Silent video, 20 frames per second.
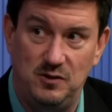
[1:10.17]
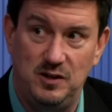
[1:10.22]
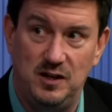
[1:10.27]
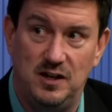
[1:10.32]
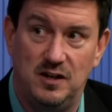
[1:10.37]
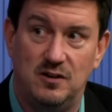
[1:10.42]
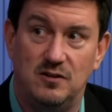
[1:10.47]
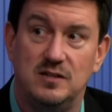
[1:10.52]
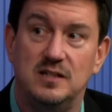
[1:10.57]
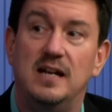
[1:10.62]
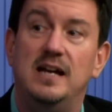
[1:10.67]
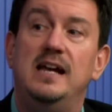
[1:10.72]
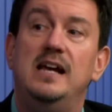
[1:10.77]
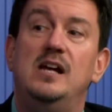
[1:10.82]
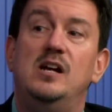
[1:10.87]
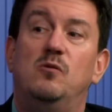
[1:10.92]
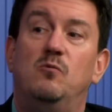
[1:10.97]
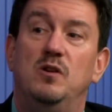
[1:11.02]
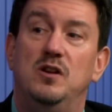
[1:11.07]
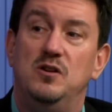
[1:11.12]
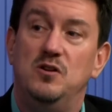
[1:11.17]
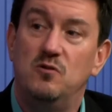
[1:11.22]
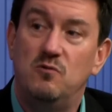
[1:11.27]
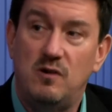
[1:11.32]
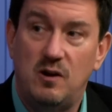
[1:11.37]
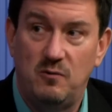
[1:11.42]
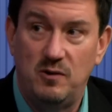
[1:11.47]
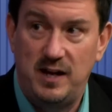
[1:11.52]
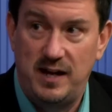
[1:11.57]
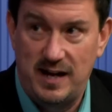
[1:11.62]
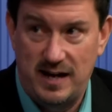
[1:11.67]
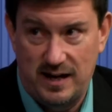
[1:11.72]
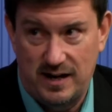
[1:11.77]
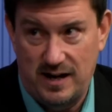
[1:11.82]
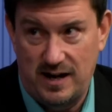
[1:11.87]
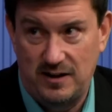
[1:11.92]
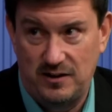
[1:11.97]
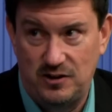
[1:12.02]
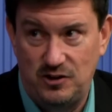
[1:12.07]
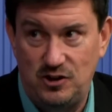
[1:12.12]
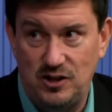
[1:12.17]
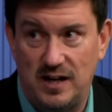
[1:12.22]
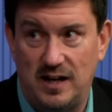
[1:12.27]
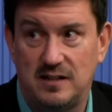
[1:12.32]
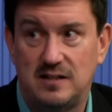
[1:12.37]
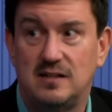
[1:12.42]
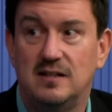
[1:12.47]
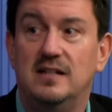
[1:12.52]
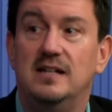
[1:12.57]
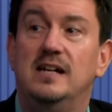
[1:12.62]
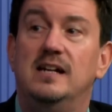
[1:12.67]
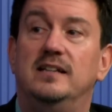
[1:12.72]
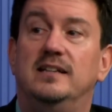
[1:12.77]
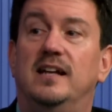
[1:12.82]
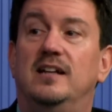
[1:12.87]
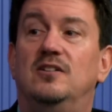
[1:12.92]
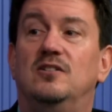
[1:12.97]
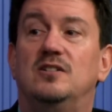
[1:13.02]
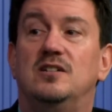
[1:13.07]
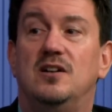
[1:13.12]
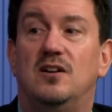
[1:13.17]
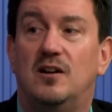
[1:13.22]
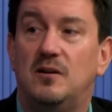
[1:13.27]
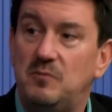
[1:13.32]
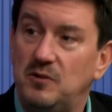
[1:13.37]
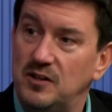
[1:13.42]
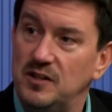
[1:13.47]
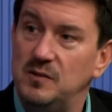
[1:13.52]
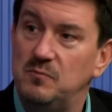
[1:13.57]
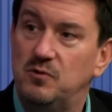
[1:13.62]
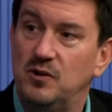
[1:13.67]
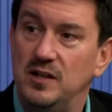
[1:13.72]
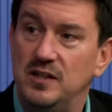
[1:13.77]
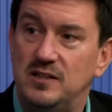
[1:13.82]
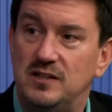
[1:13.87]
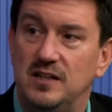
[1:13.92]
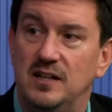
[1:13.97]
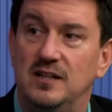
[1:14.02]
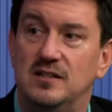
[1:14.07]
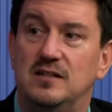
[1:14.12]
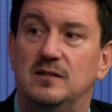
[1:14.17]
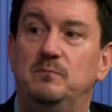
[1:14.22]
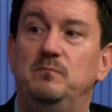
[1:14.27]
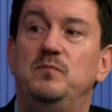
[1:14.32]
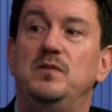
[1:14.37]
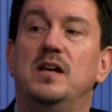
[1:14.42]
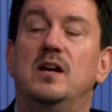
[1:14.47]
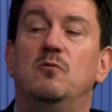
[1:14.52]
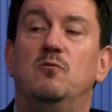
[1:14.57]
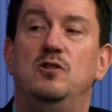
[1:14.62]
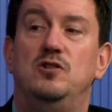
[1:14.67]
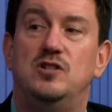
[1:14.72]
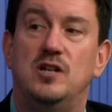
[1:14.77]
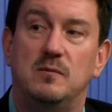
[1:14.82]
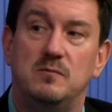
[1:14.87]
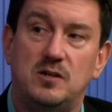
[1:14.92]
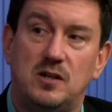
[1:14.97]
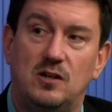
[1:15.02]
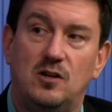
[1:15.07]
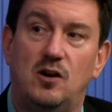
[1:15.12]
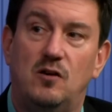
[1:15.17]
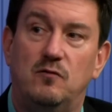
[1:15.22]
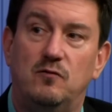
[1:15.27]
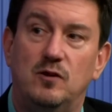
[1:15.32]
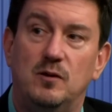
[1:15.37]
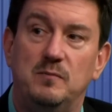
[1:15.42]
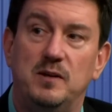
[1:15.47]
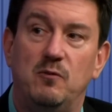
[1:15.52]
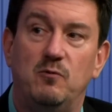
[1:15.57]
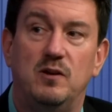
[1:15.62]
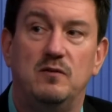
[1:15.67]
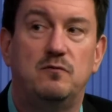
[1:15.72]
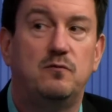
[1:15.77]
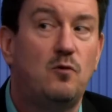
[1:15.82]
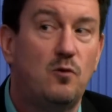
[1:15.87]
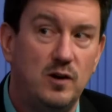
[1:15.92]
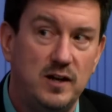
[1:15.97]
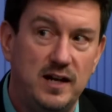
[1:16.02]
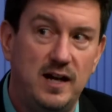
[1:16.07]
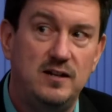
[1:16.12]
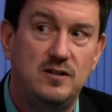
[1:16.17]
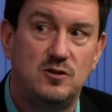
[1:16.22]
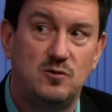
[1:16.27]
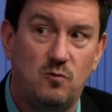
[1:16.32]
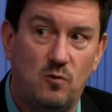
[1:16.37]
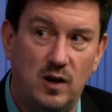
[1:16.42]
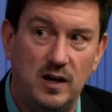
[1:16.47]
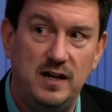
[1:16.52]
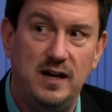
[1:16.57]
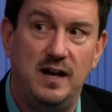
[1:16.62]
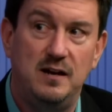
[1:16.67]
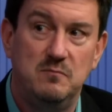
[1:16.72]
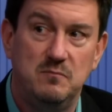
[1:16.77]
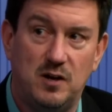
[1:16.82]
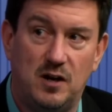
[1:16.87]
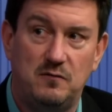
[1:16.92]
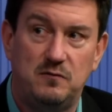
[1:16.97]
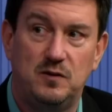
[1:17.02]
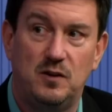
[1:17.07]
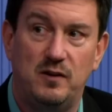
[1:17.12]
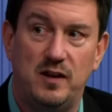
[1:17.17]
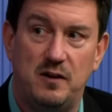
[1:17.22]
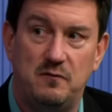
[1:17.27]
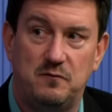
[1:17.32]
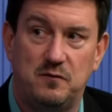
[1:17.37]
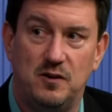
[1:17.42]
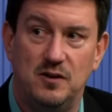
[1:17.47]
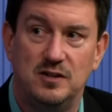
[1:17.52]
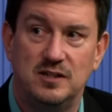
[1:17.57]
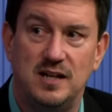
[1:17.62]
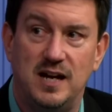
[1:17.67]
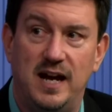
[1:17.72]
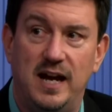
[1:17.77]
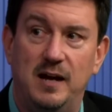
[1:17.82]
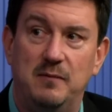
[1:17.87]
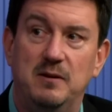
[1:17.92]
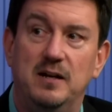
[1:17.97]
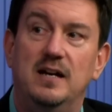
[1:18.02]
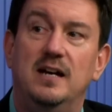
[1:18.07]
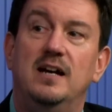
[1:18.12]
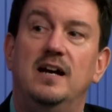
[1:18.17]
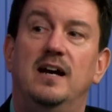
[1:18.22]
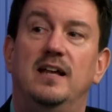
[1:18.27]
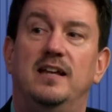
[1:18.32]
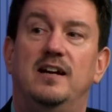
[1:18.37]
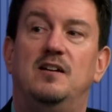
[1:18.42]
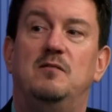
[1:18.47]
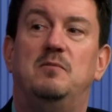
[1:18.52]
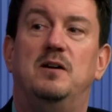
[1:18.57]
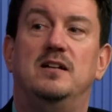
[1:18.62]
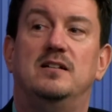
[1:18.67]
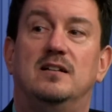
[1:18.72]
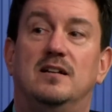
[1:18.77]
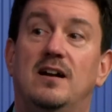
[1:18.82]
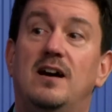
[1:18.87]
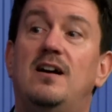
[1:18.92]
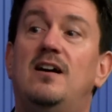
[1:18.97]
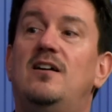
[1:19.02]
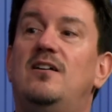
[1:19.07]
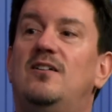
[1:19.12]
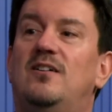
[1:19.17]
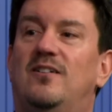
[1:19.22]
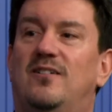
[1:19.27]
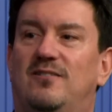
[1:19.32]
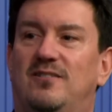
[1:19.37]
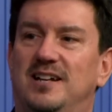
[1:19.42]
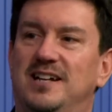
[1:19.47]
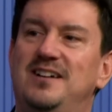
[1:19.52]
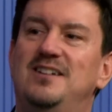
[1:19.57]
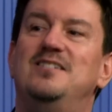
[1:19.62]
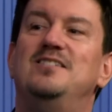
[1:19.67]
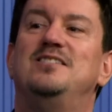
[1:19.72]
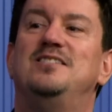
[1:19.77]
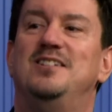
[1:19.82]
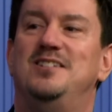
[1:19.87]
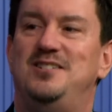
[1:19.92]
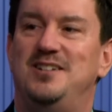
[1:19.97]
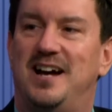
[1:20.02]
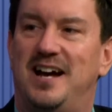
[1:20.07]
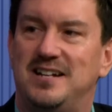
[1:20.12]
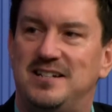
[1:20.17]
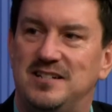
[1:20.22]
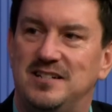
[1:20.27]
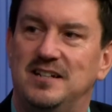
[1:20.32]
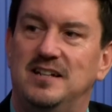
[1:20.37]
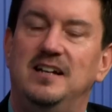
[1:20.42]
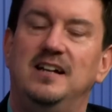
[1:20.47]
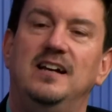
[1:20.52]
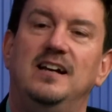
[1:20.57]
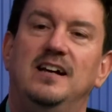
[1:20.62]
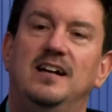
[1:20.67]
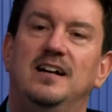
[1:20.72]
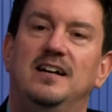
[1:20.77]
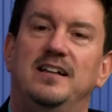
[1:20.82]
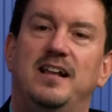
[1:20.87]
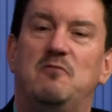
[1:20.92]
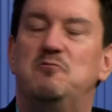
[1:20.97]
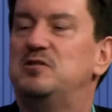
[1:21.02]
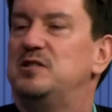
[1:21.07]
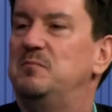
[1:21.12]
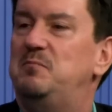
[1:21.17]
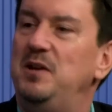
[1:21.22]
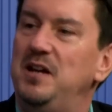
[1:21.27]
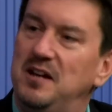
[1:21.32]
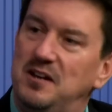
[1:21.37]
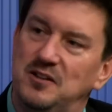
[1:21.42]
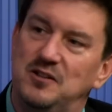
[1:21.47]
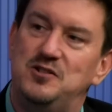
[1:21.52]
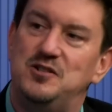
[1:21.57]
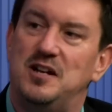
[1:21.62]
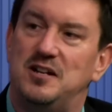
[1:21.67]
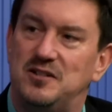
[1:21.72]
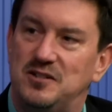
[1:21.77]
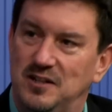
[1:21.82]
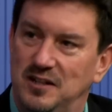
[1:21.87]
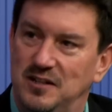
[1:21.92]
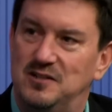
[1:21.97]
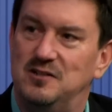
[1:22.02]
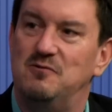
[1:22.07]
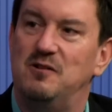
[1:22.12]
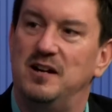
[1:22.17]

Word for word: years. We knew what we had out of the Jets. They looked terrible in the preseason. We jumped all over them. They went 48 to 28 in Buffalo that first game, and then everybody said, "Oh, well, here's the Jets." that was the peak of the Jets season